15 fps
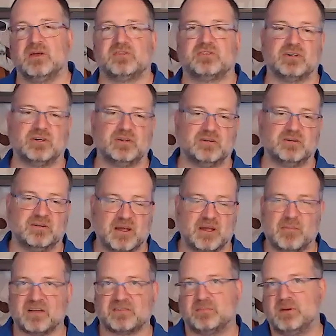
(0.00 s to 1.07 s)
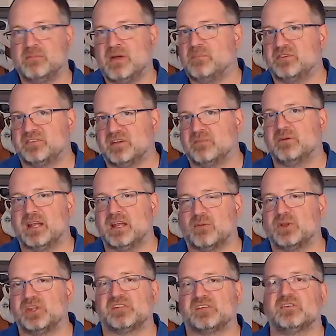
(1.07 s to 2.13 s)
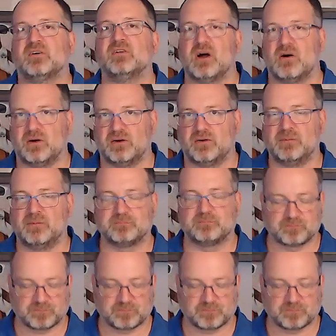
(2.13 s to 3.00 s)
So there must be maybe something better. We just don't know it, right?